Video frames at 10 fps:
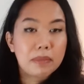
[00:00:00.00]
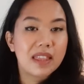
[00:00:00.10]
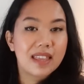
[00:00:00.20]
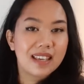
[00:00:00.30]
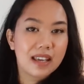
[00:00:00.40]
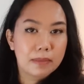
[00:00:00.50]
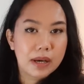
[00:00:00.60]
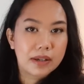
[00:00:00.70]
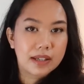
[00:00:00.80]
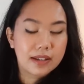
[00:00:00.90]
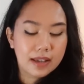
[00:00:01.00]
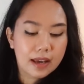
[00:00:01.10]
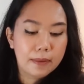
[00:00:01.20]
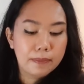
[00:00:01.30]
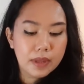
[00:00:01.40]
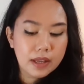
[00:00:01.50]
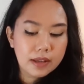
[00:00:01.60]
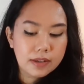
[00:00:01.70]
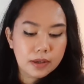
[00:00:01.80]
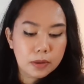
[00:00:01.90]
They'd be thinking about it, okay?
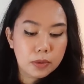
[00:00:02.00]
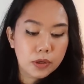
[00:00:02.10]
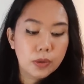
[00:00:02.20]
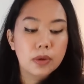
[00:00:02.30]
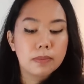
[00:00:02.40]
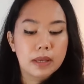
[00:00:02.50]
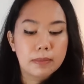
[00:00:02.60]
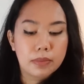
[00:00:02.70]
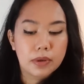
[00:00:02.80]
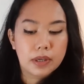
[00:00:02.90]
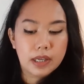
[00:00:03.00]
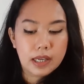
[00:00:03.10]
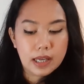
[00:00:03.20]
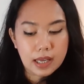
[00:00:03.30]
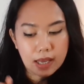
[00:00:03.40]
So you are being put